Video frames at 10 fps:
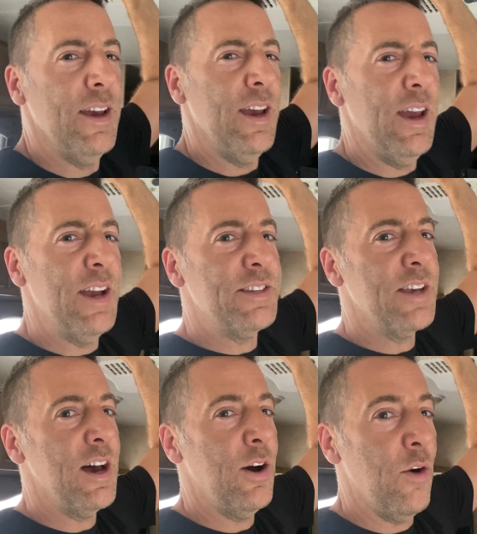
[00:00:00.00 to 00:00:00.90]
It's
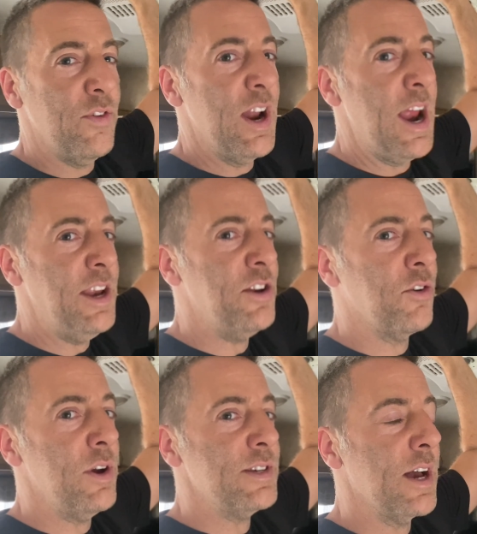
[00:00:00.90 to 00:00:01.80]
over 90
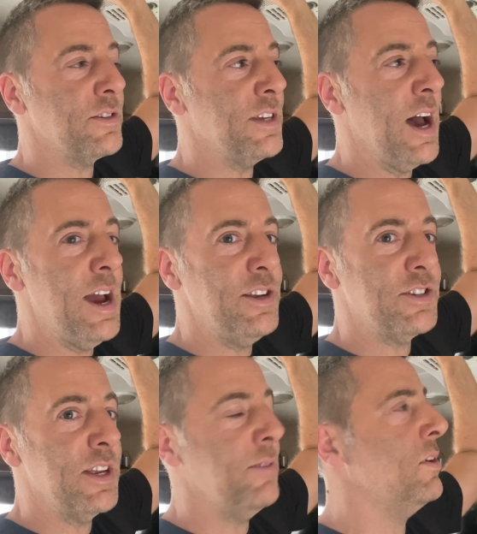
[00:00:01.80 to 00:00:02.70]
degrees outside,
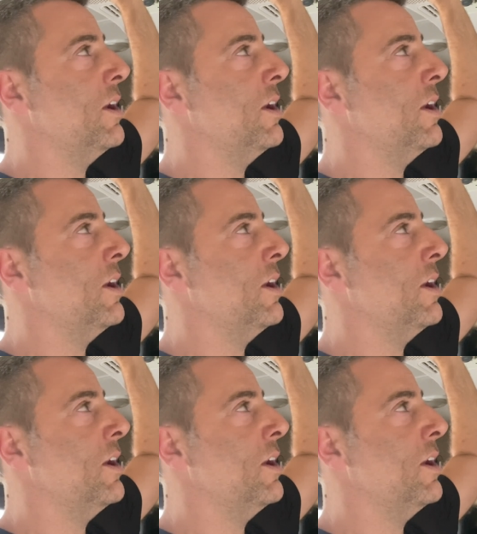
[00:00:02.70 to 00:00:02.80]
just to give you an